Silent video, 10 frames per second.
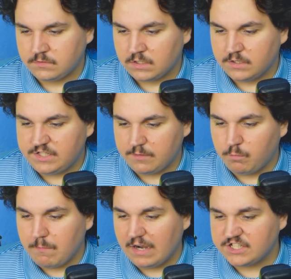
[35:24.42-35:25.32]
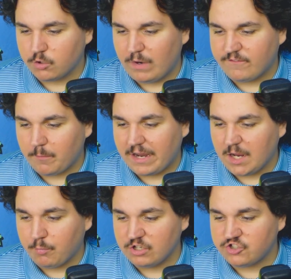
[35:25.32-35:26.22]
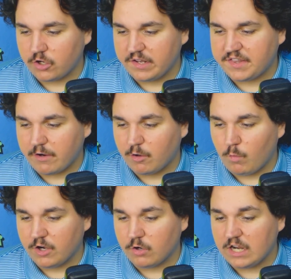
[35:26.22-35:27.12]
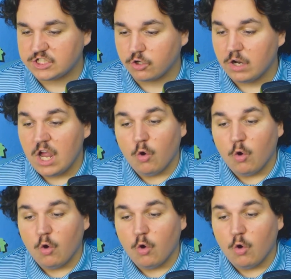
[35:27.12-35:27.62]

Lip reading: Did Monster win for makeup when Charlize Theron won her Oscar?